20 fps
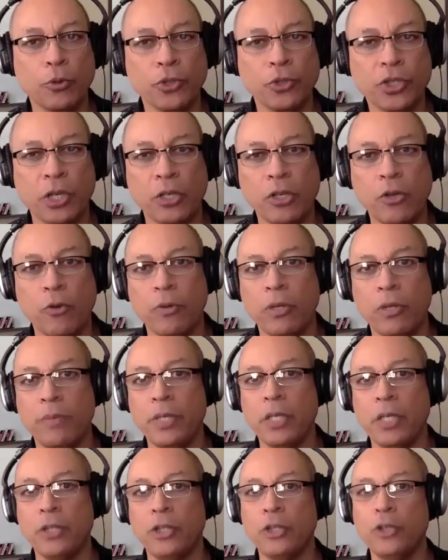Saudi
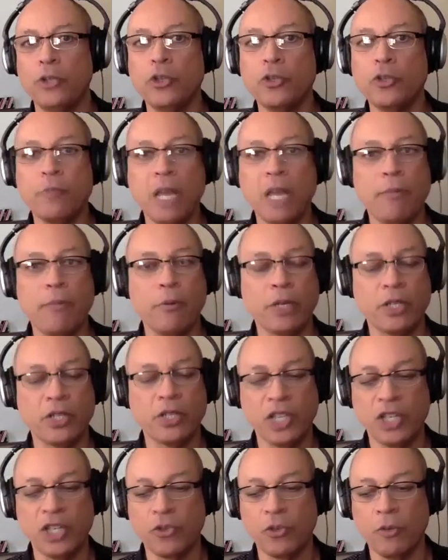Arabian newspaper,
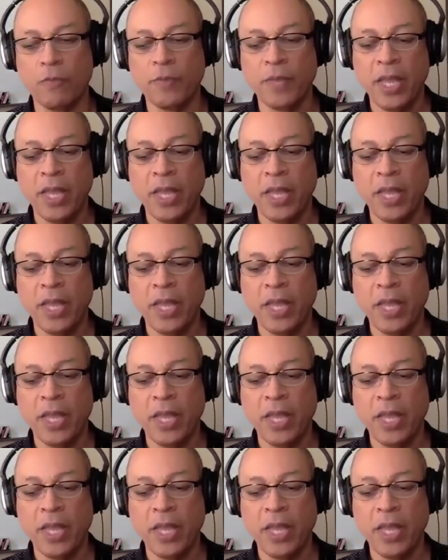etc.